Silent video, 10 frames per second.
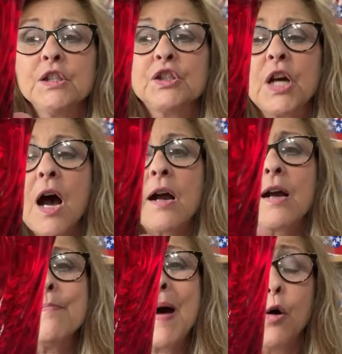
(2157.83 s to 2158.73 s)
Talk
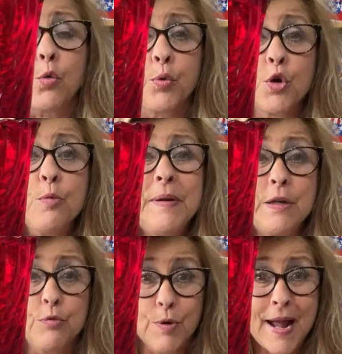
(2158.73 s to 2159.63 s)
about
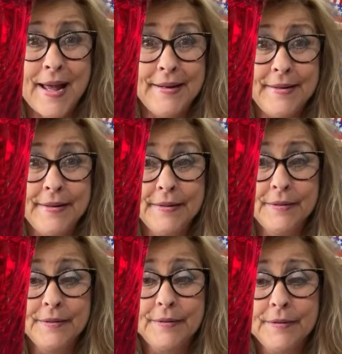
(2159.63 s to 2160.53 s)
ruby red.
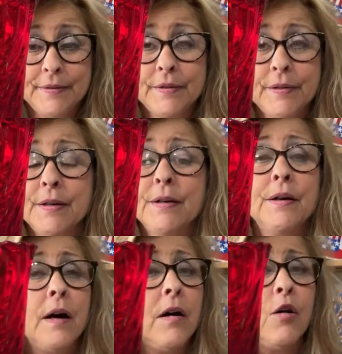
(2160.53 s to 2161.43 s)

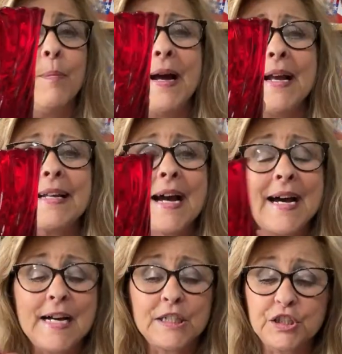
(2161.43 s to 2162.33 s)
Oh my
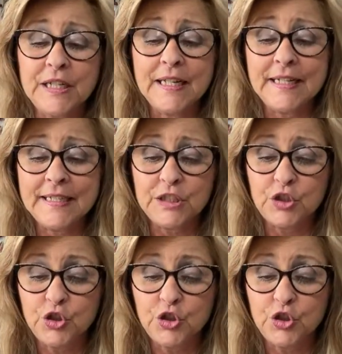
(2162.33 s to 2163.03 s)
gosh, it is